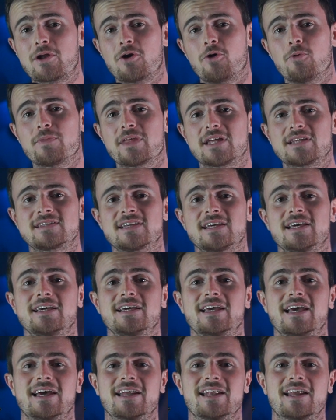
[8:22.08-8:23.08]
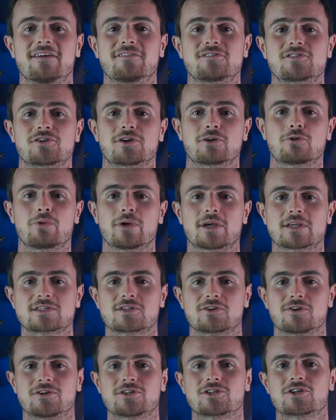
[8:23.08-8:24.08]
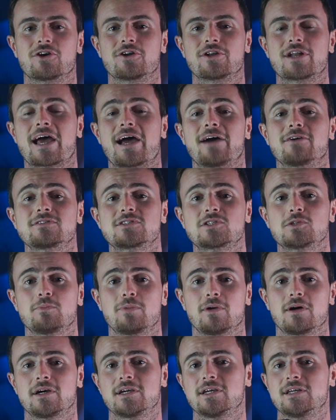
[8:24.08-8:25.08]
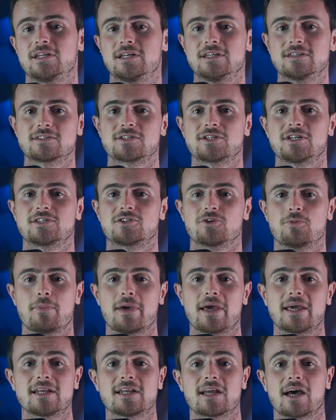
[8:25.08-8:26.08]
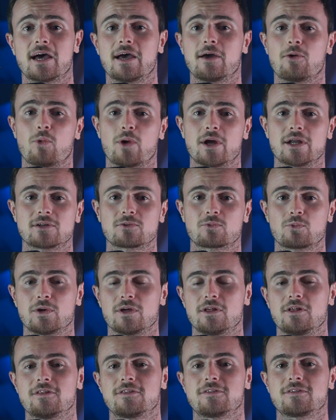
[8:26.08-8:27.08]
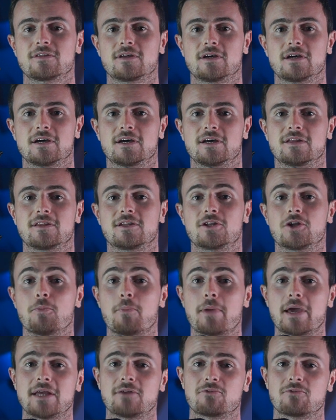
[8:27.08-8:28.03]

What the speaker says: home that day, and after a quick search on how to buy an internet domain, I went with the domain